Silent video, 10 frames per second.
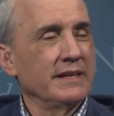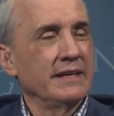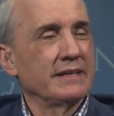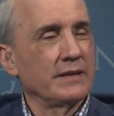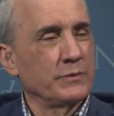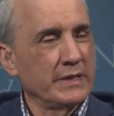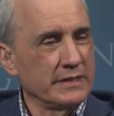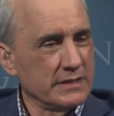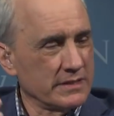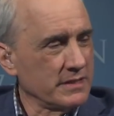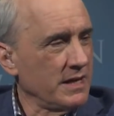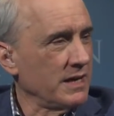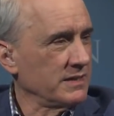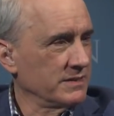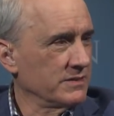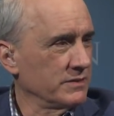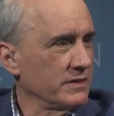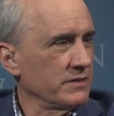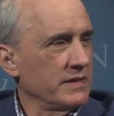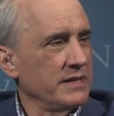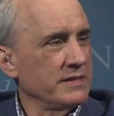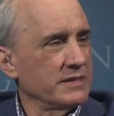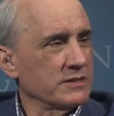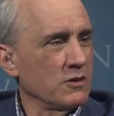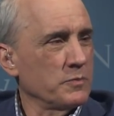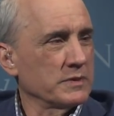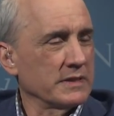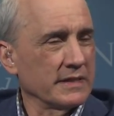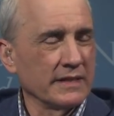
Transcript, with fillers: And we could just talk to another atheist openly.